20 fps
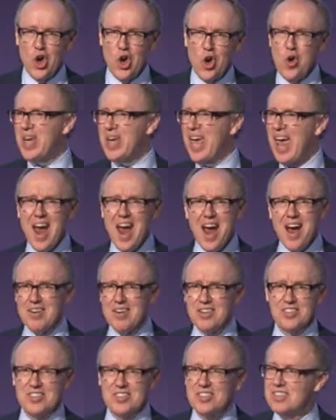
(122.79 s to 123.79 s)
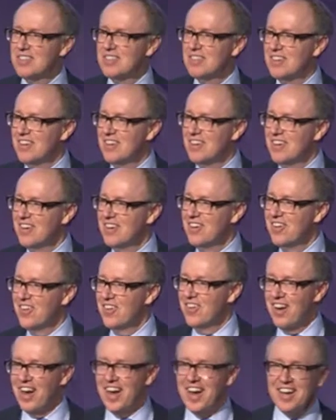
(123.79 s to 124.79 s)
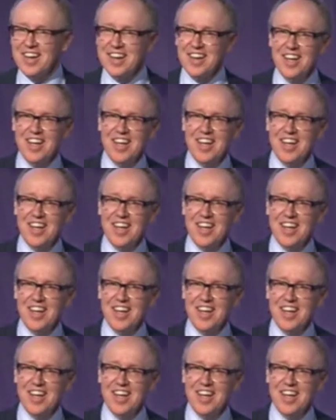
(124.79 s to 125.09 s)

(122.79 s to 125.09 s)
Who cares, right?